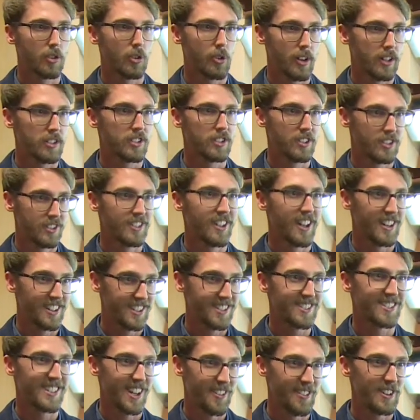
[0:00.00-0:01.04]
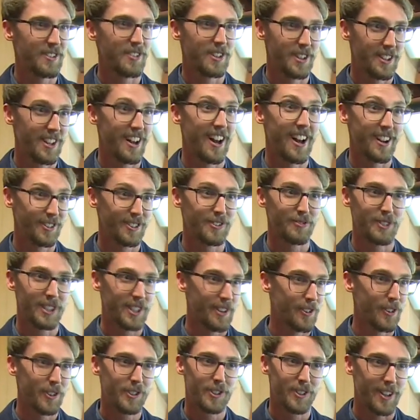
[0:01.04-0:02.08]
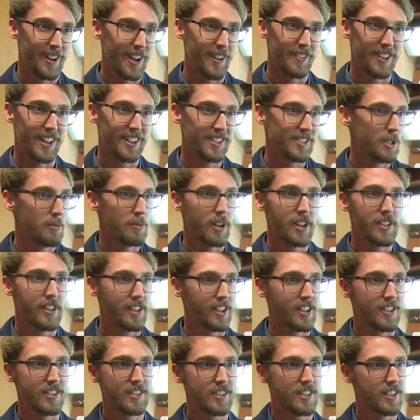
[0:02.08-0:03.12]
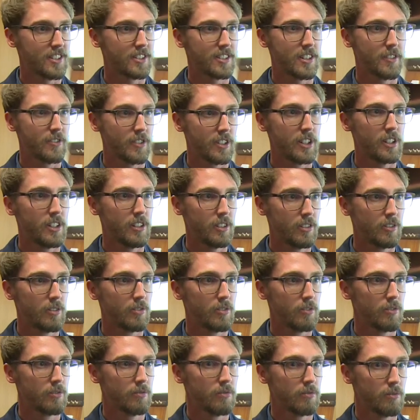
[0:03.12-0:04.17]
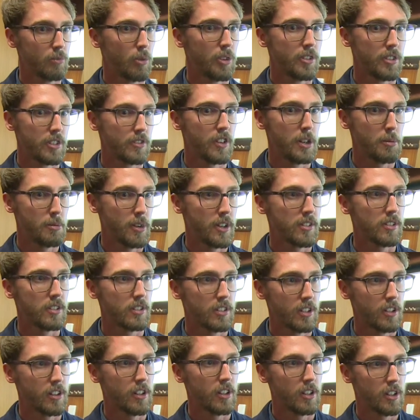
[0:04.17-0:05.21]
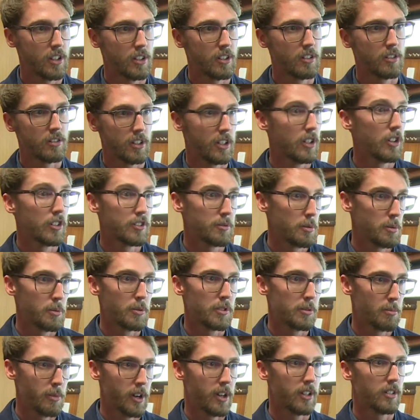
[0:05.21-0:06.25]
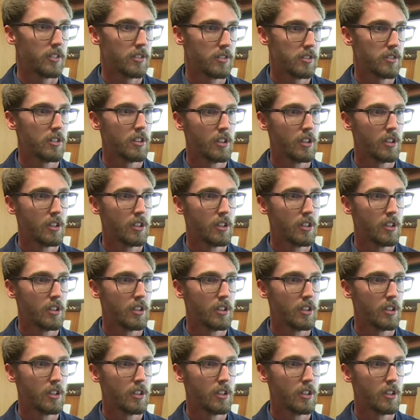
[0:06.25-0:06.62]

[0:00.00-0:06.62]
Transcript: question, and it's definitely one that we don't have an answer to, but I think it's definitely one that's very present, I think, in lots of people's minds.